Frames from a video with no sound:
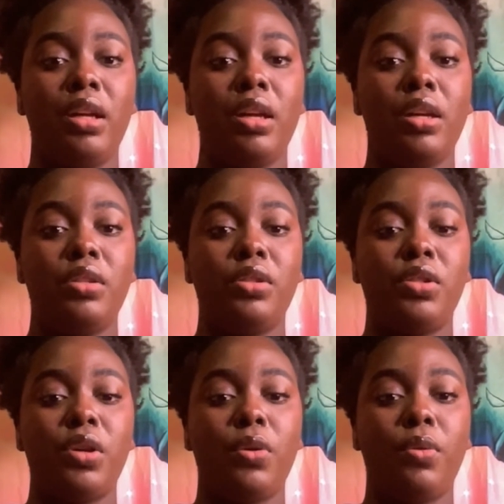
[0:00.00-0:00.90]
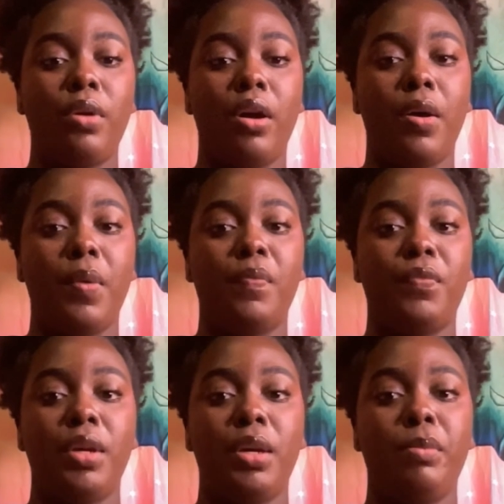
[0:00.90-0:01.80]
So,
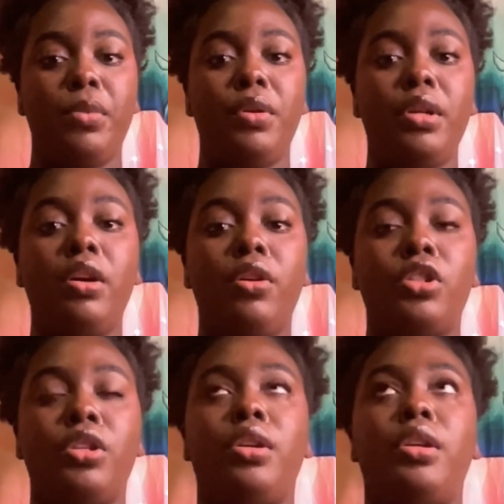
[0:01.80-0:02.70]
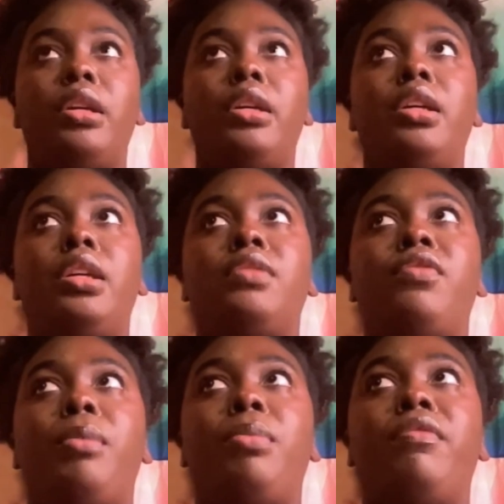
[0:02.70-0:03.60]
purity culture is
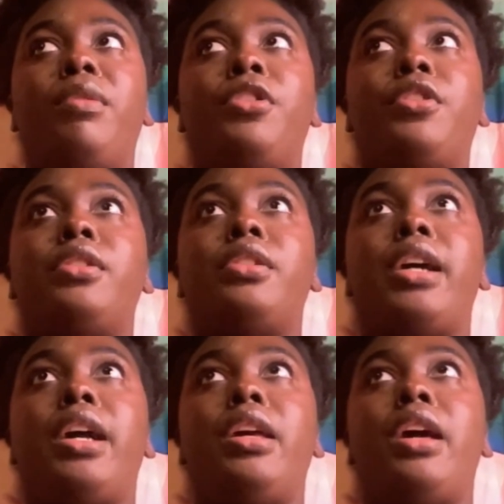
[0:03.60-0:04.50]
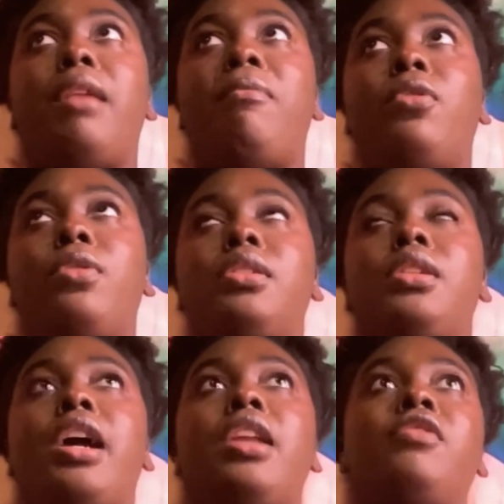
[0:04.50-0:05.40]
very prevalent within our society, and I've noticed it
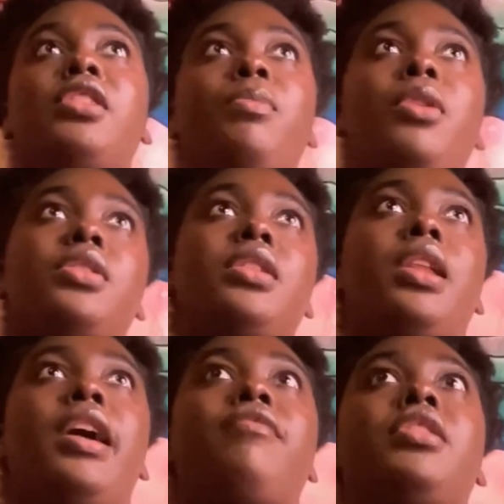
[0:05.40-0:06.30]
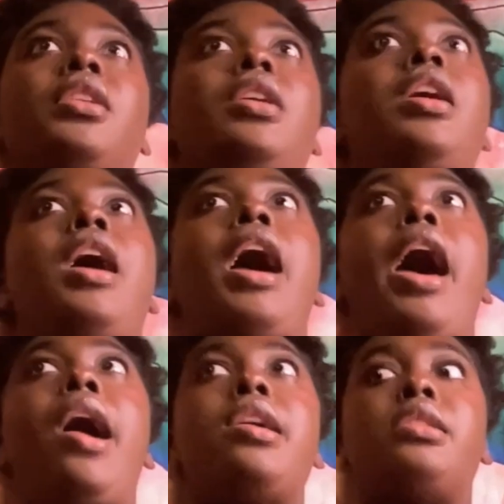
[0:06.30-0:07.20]
kind of seep onto the left.
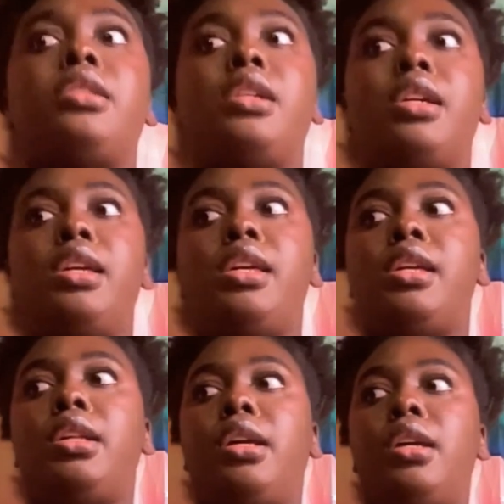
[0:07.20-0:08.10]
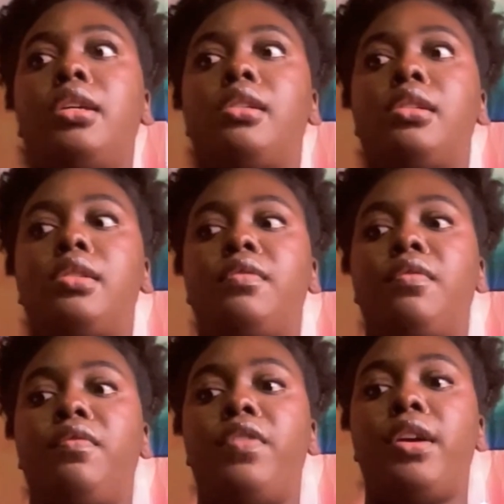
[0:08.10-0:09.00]
And it is
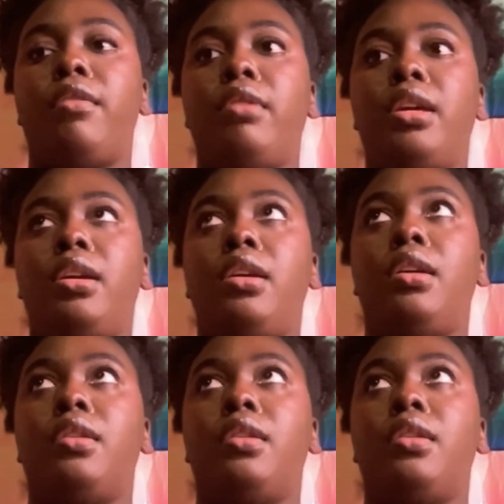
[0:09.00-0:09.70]
very,